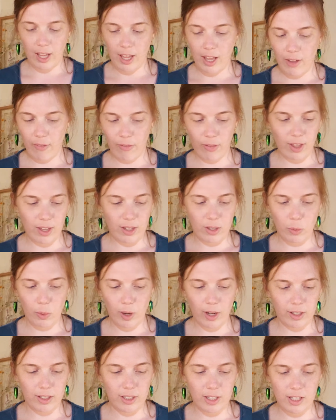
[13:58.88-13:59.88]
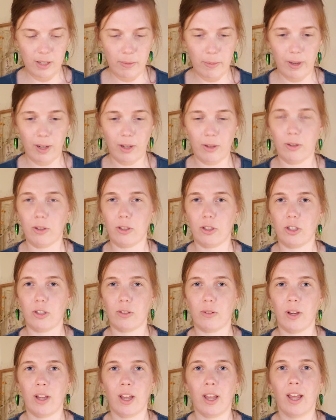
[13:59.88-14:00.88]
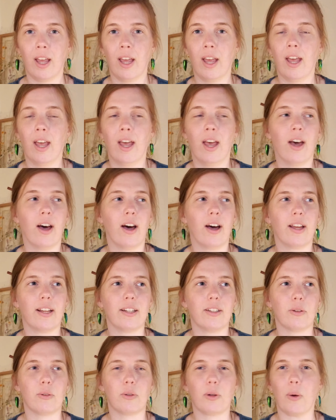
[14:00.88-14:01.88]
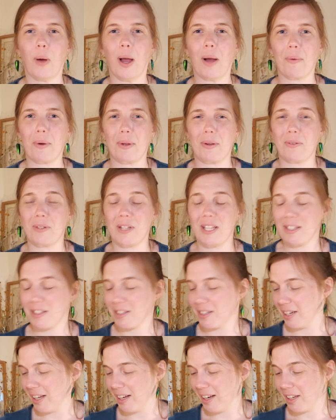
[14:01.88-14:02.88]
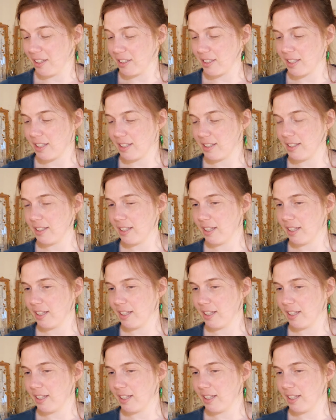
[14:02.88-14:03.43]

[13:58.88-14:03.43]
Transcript: If this works as a pillow cushion, I don't know how long it's going to last because